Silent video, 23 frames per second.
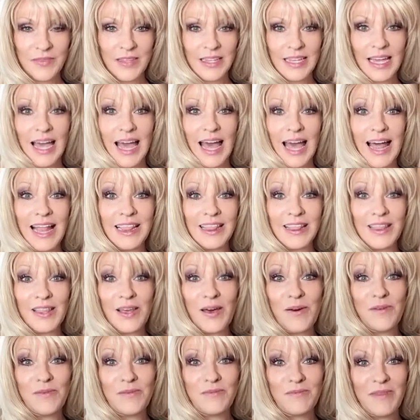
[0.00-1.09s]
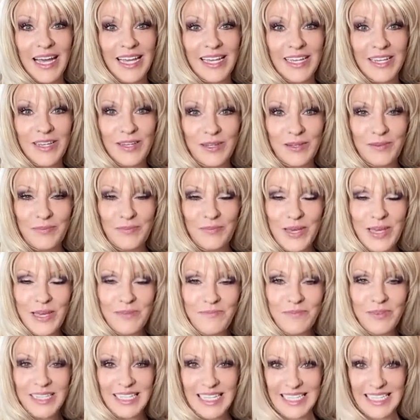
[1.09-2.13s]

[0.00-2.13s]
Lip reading: Hello, my good people.